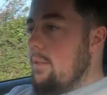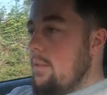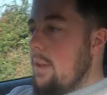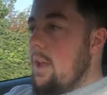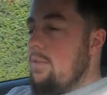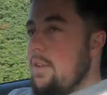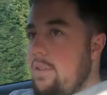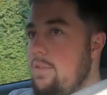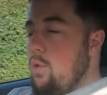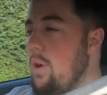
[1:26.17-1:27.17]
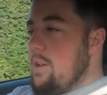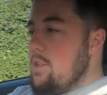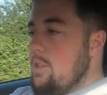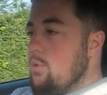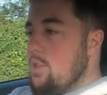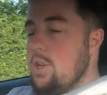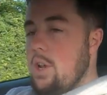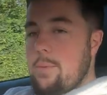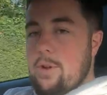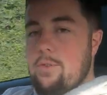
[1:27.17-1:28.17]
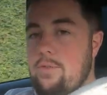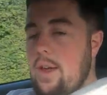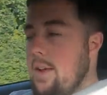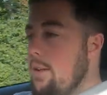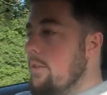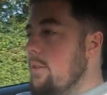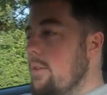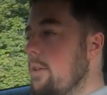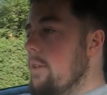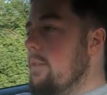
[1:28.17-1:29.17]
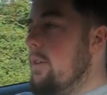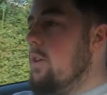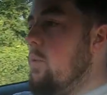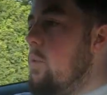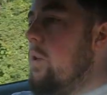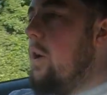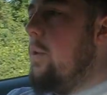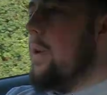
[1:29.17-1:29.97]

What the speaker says: the N54 engine twin turbo thing that you all know